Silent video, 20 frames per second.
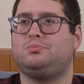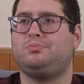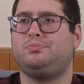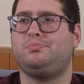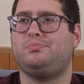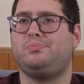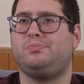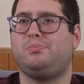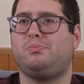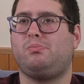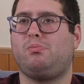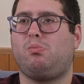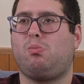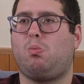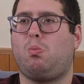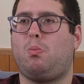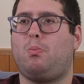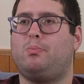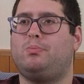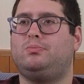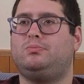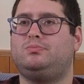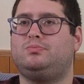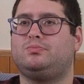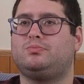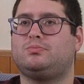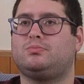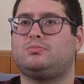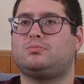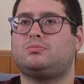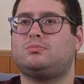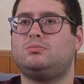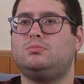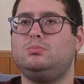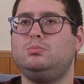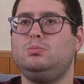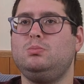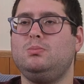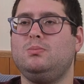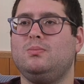it's not code, James.
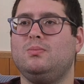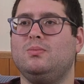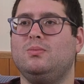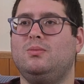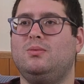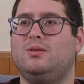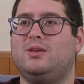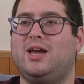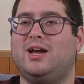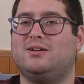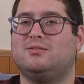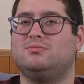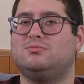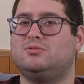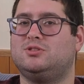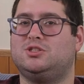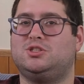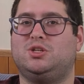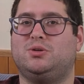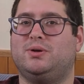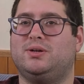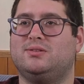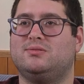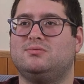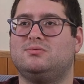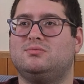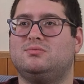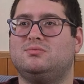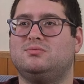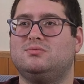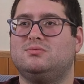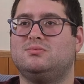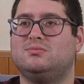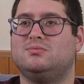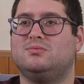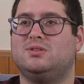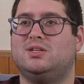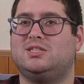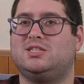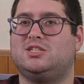Do as I said. Yeah, just do it.
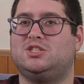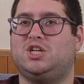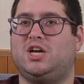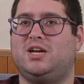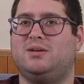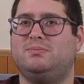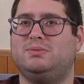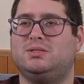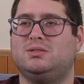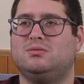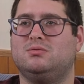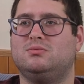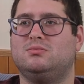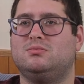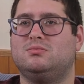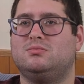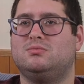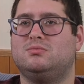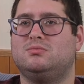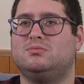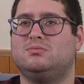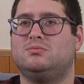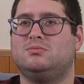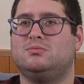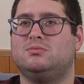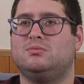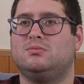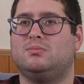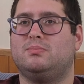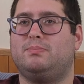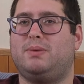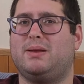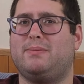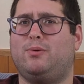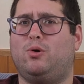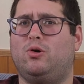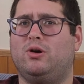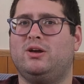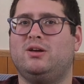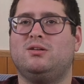Listen, James, buddy
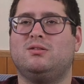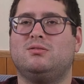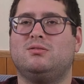boy. Do